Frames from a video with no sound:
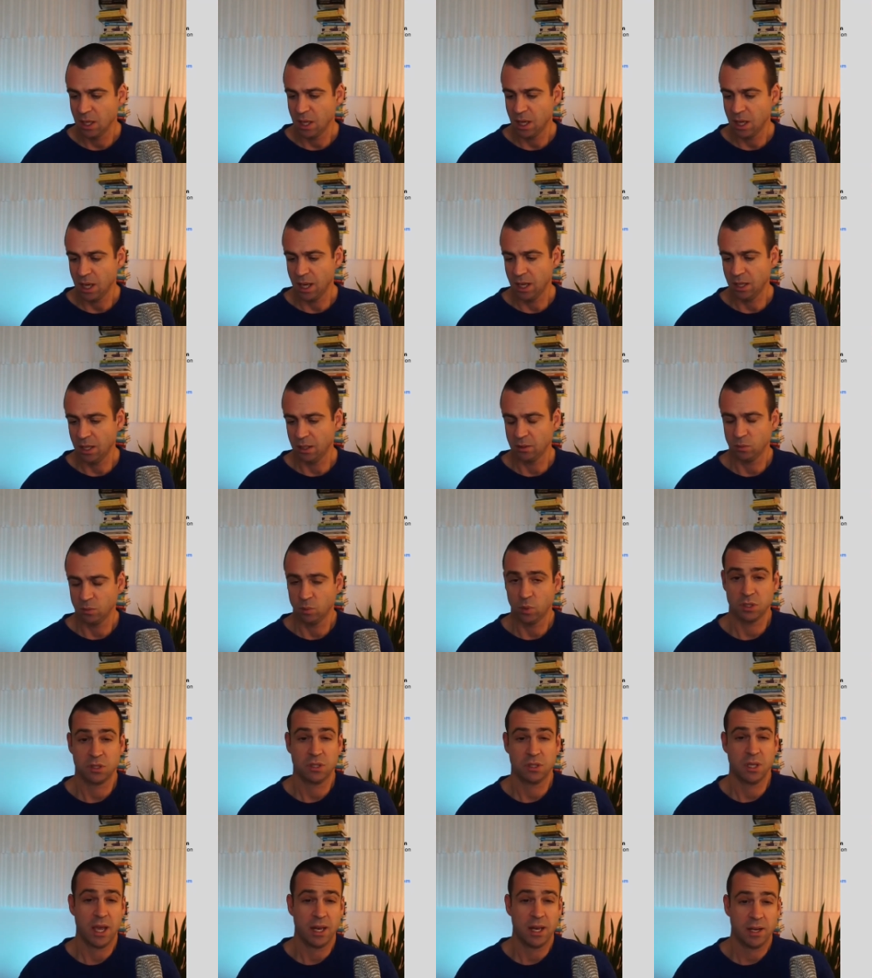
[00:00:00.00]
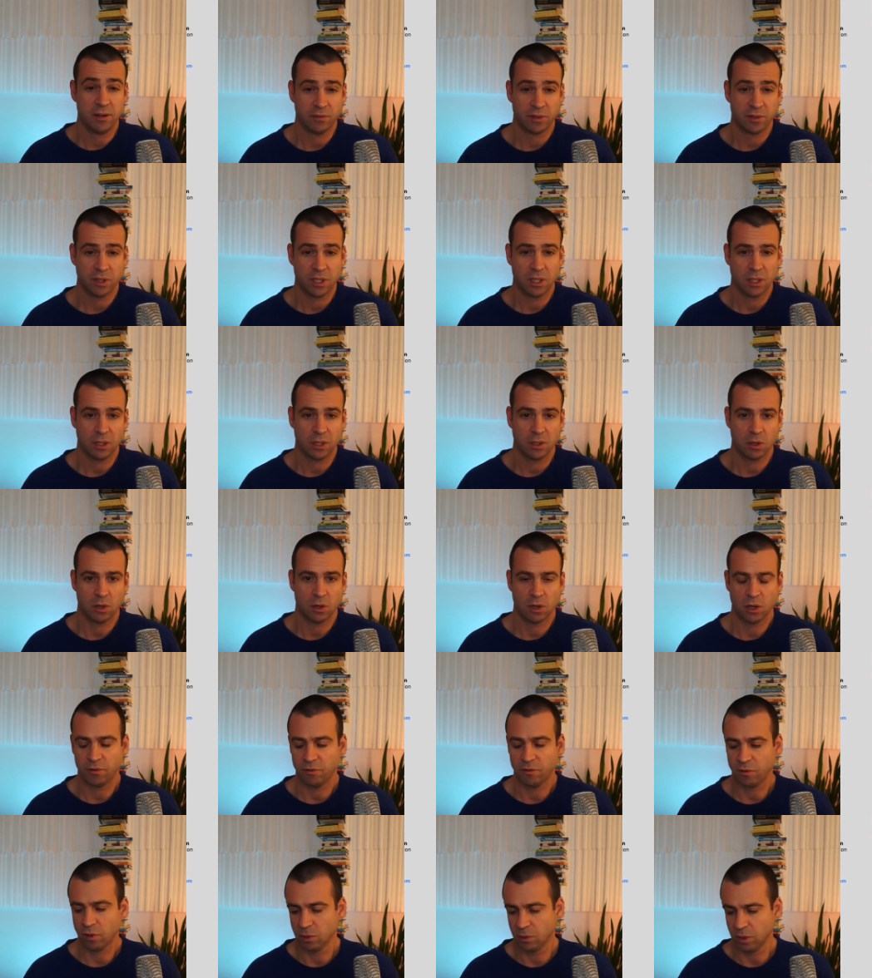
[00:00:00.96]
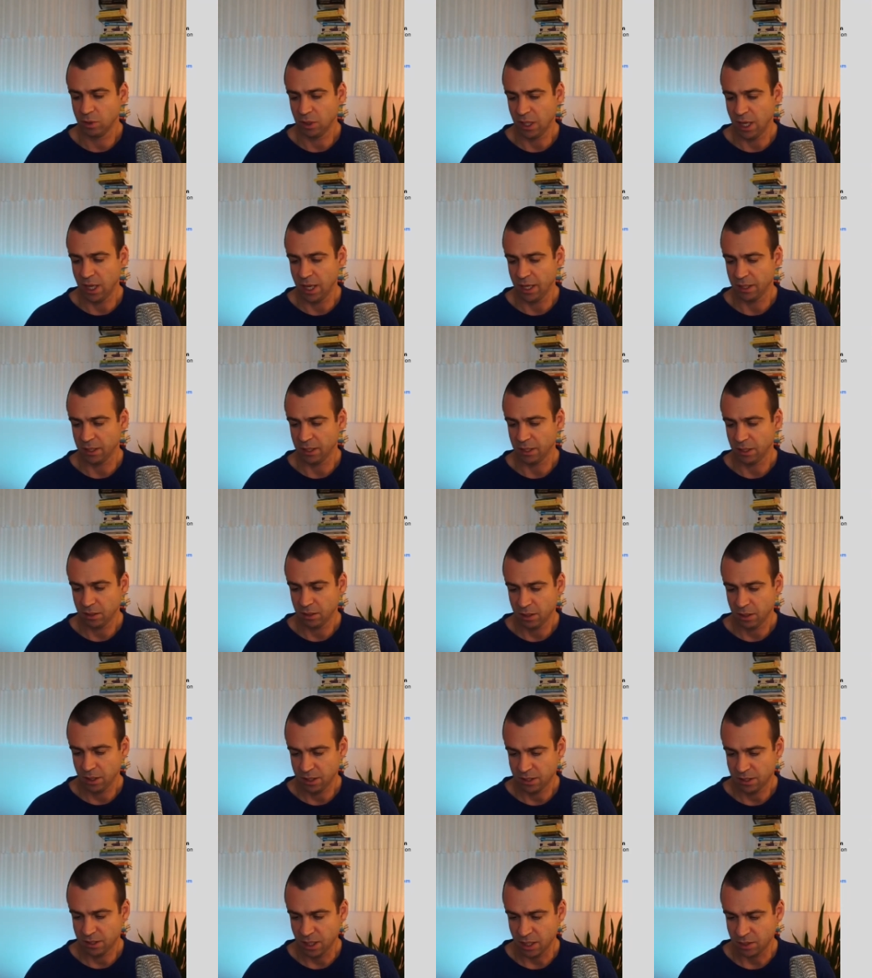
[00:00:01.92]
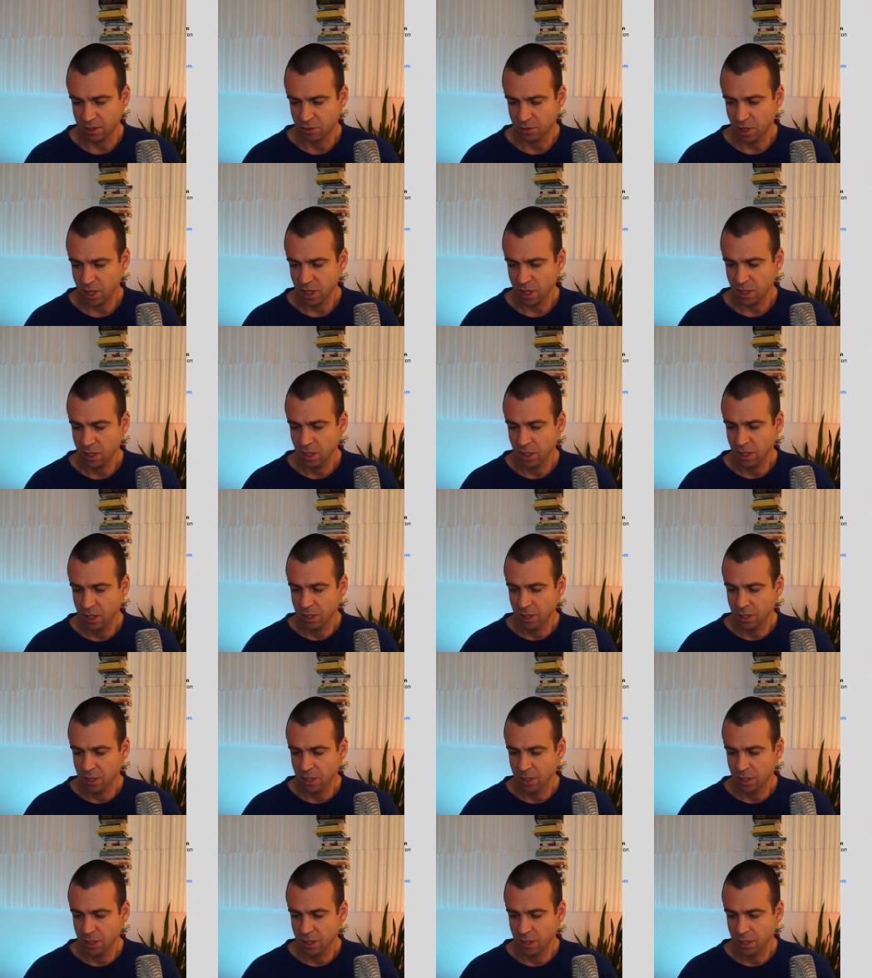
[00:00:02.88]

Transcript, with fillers: and what's the NFT curve look like, etc.